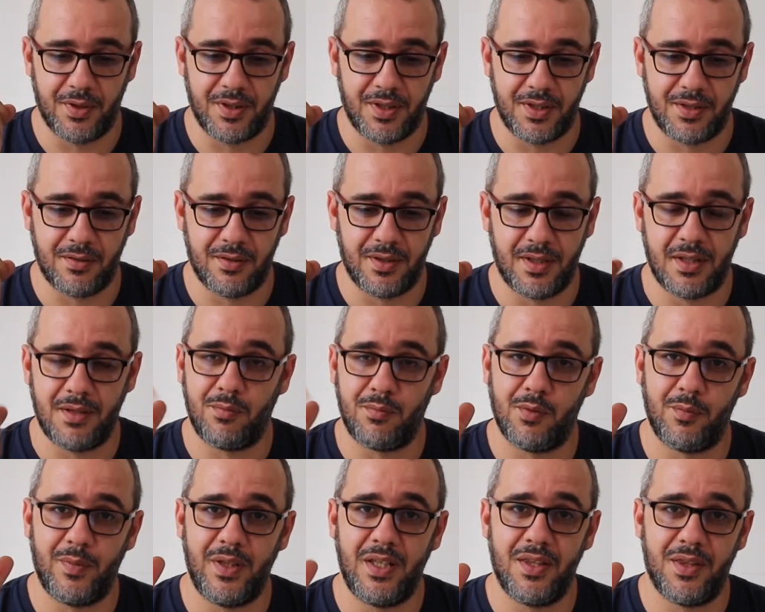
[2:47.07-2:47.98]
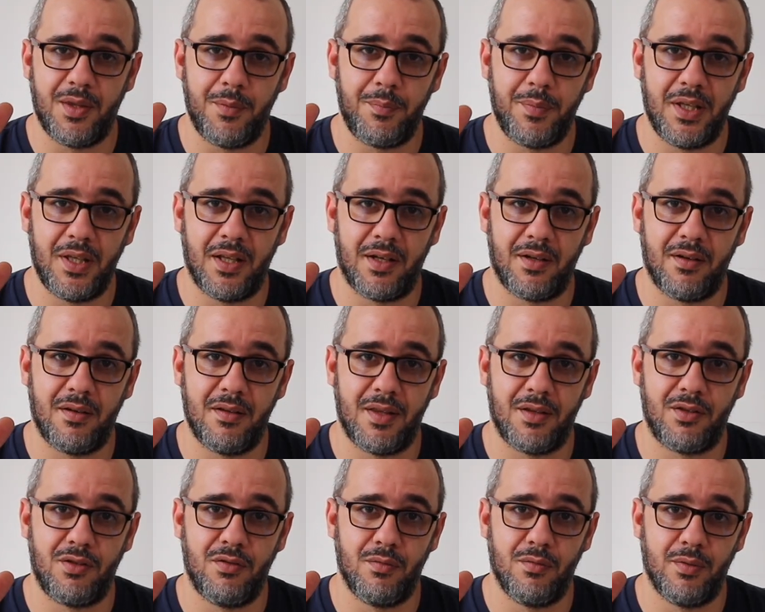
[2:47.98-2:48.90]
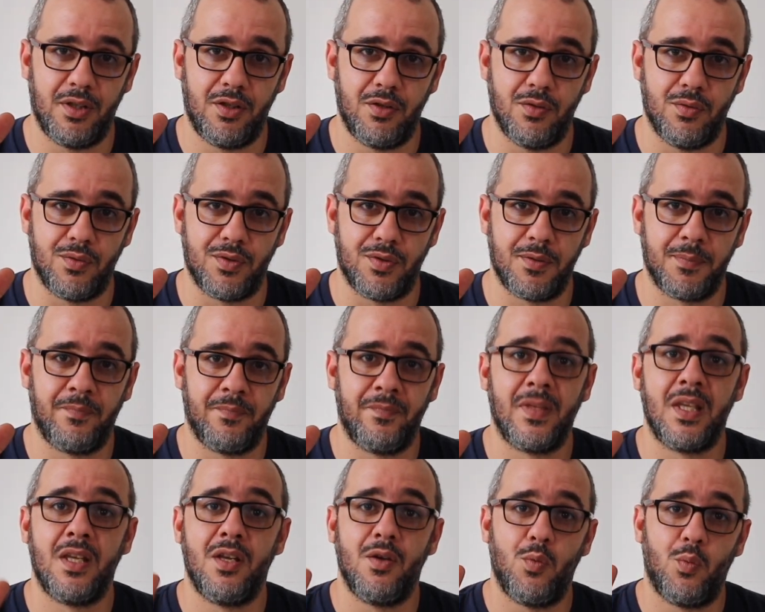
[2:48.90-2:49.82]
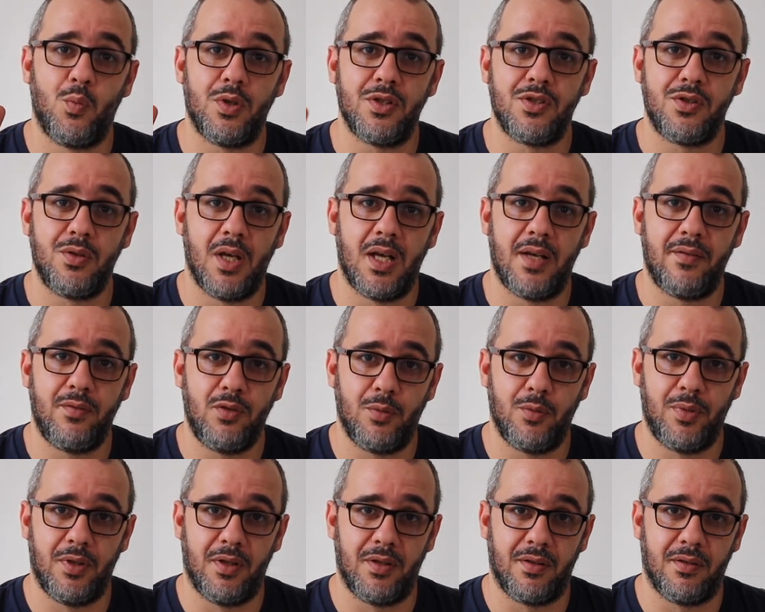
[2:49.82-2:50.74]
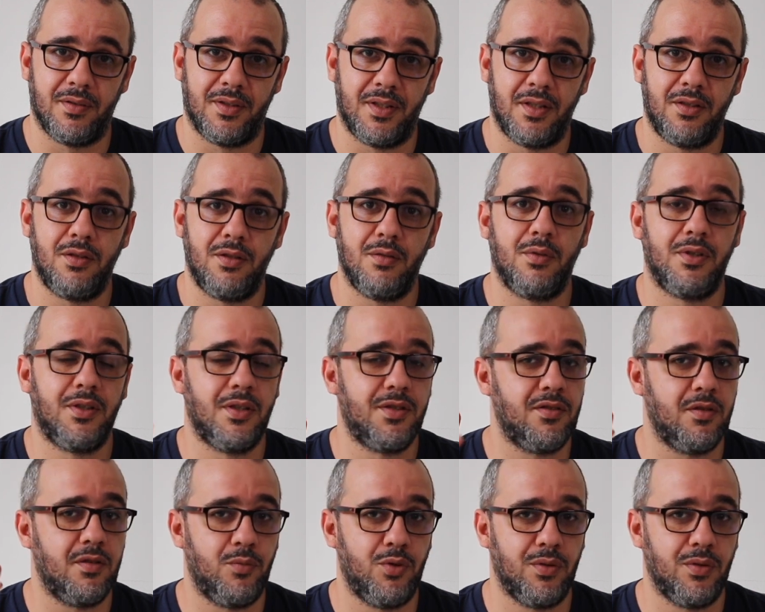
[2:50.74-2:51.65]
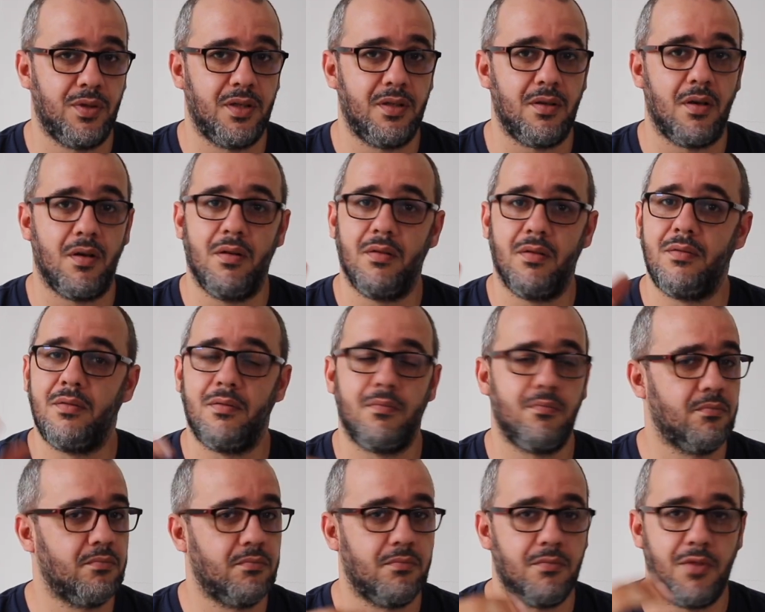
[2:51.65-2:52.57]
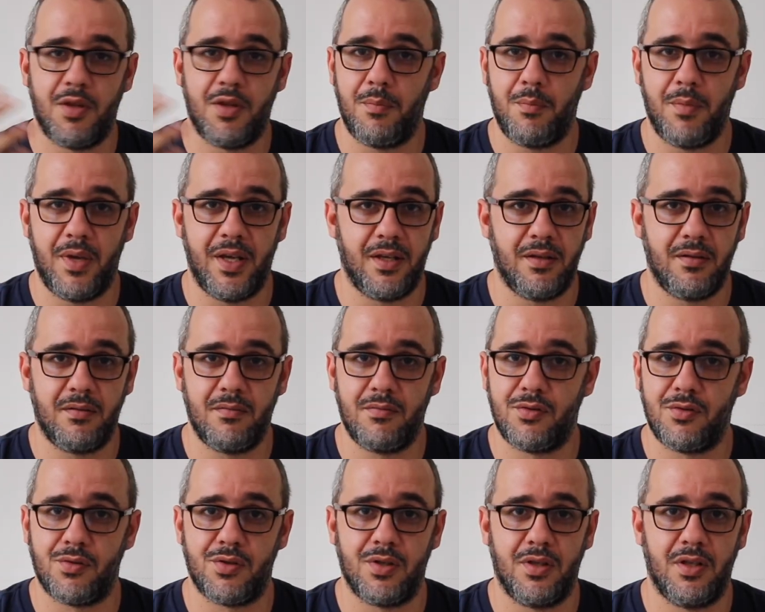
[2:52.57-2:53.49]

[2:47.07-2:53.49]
this content will be the pillar that you will use. Once you have your pillar content, you will distribute it on the main social